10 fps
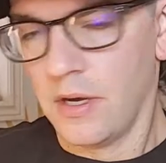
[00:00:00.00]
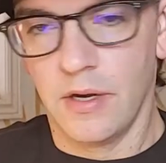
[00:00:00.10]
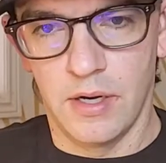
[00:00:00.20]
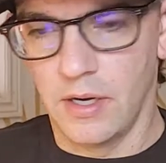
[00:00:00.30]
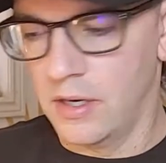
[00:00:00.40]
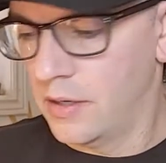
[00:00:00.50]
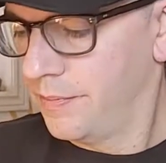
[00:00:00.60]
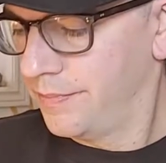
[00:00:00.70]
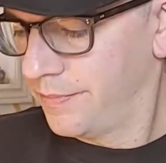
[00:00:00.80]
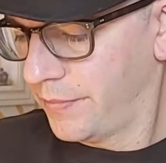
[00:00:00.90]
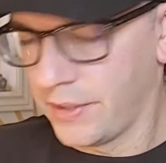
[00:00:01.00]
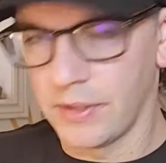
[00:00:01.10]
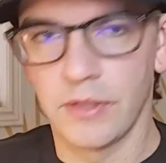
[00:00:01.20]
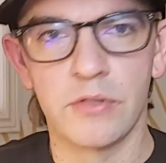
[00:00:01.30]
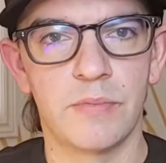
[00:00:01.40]
I think
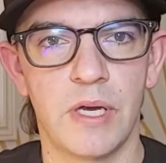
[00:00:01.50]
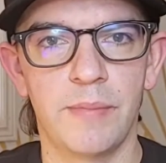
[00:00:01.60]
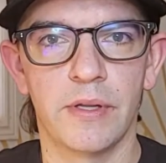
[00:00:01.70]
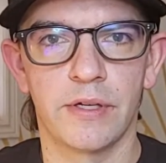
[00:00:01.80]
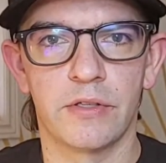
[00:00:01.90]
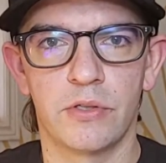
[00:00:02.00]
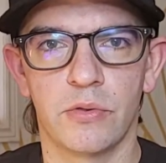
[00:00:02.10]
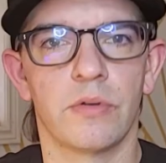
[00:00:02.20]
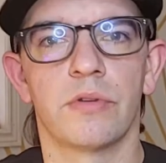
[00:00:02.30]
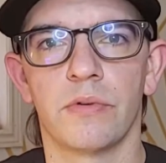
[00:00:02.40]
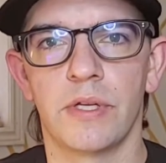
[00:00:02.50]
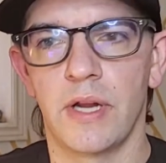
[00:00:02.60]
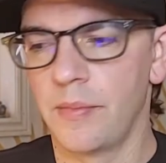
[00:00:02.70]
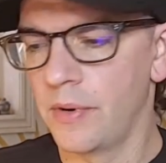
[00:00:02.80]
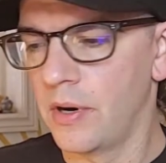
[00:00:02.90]
there's maybe like 2 or 3 that
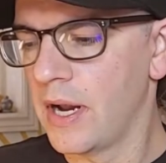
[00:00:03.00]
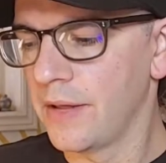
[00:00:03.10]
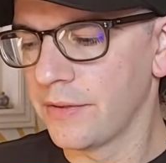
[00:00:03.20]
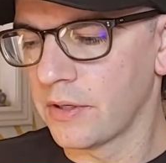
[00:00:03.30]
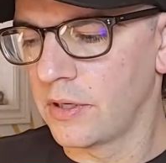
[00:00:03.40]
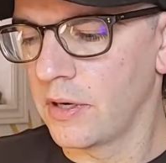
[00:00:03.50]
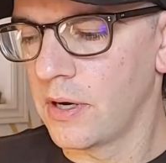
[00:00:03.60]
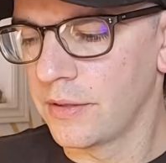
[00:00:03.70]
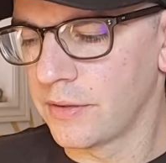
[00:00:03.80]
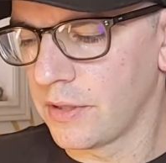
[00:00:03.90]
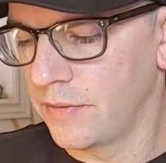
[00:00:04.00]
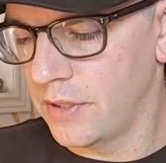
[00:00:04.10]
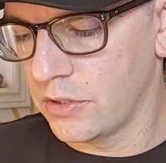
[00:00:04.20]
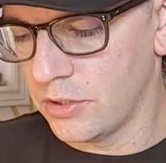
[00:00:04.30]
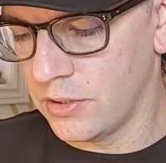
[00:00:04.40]
I bought at the
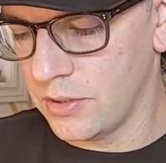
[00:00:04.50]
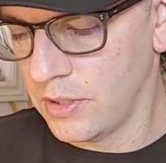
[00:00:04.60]
convention.